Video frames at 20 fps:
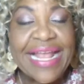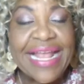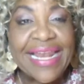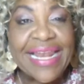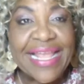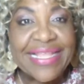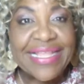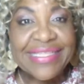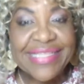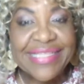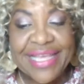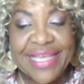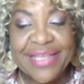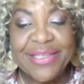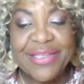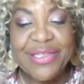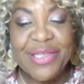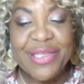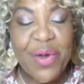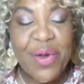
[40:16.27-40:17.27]
cleansing
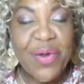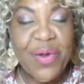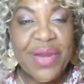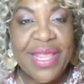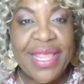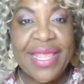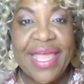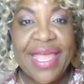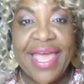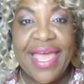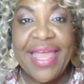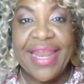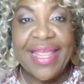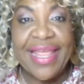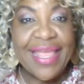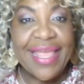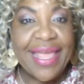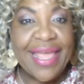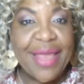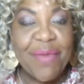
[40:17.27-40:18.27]
and toning. And
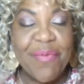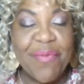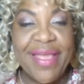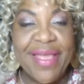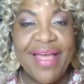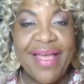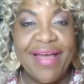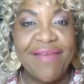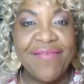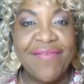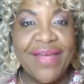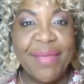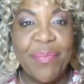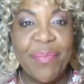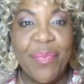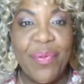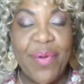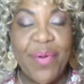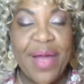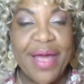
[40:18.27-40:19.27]
again, we have a
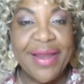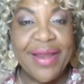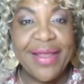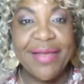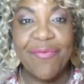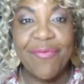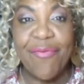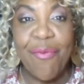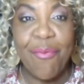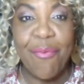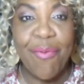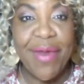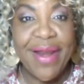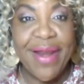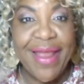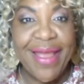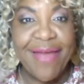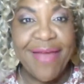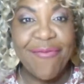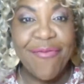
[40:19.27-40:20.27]
product for
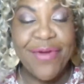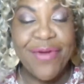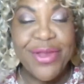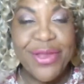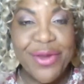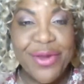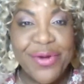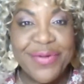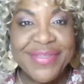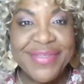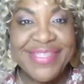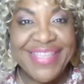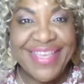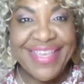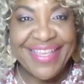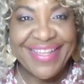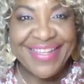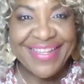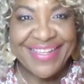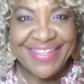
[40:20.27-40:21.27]
whatever your
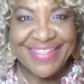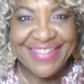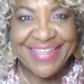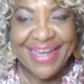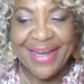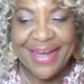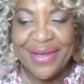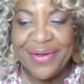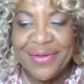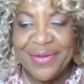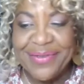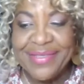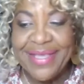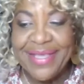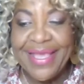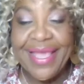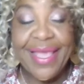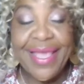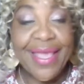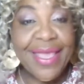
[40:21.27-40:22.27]
skin desires
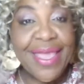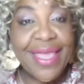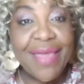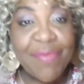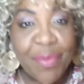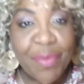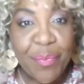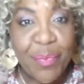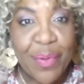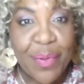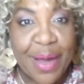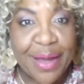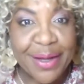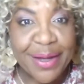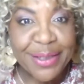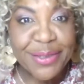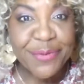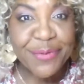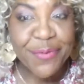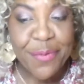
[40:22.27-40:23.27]
even
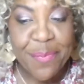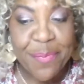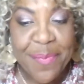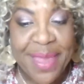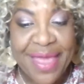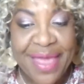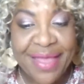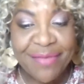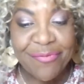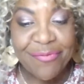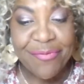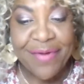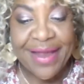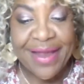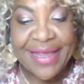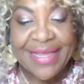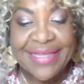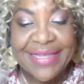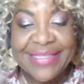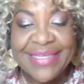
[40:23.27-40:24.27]
products for men,
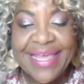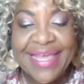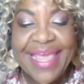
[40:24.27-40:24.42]
right?